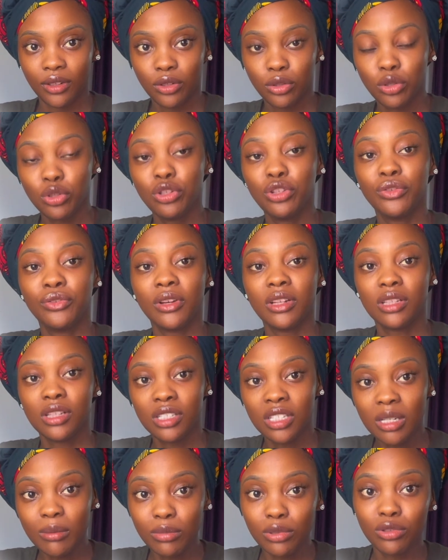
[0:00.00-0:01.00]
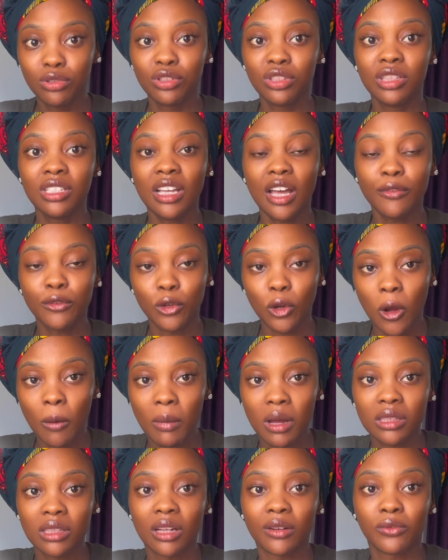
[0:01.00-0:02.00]
So if you're disabled, you still have to come
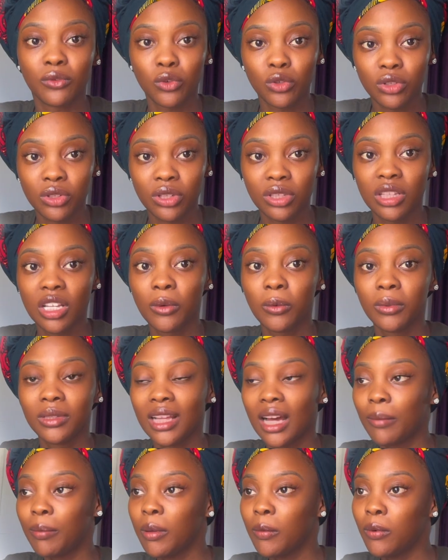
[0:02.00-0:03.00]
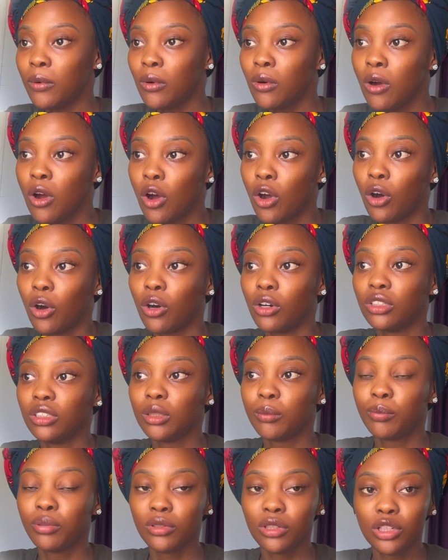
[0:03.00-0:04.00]
out and vote. There are people on the
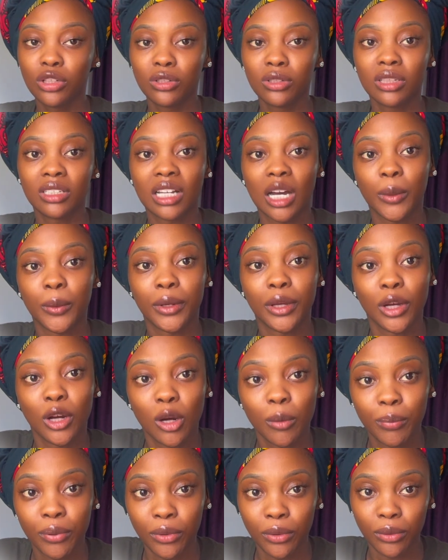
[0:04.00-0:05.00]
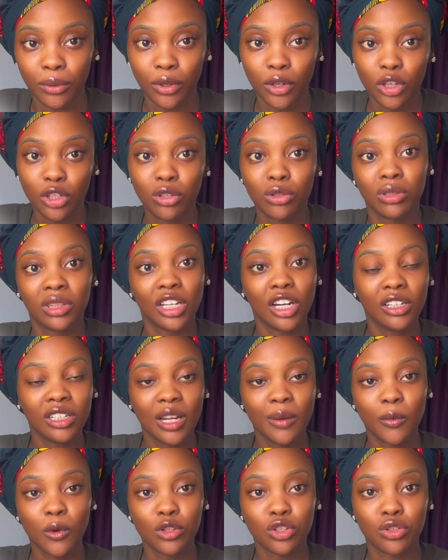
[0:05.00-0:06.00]
polling unit that will help you. You tell
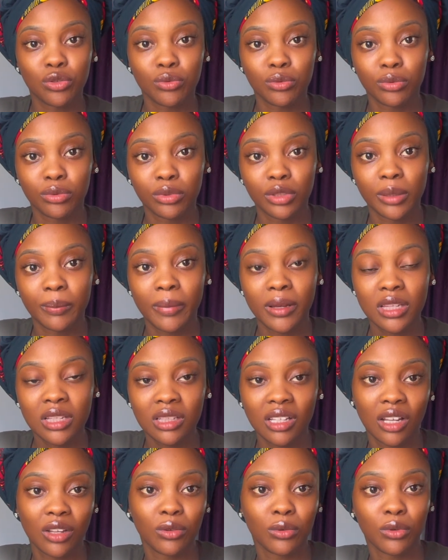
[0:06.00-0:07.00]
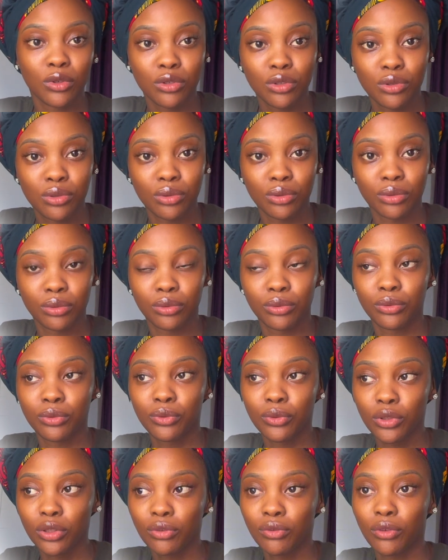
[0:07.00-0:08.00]
them what you, the person that you want to
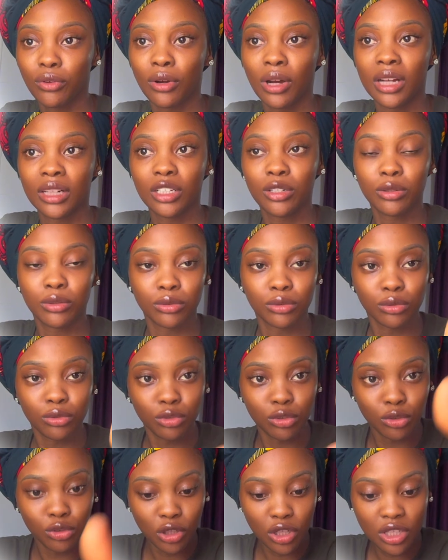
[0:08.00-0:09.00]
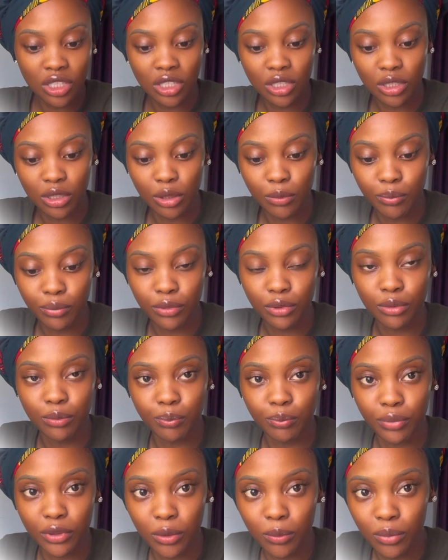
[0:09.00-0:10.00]
vote for, and you just
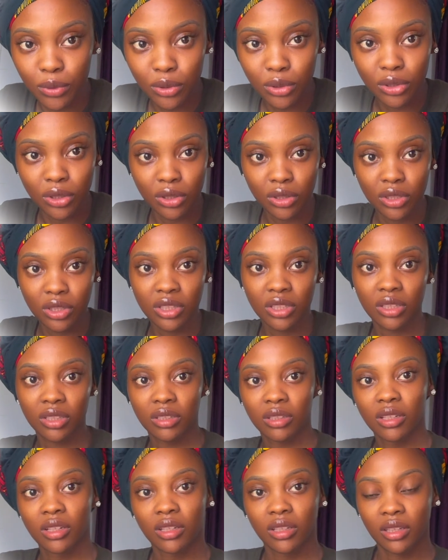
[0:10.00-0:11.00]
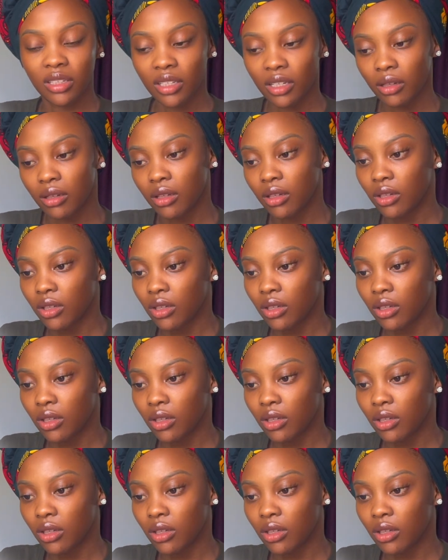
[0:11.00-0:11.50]
impute your this thing there.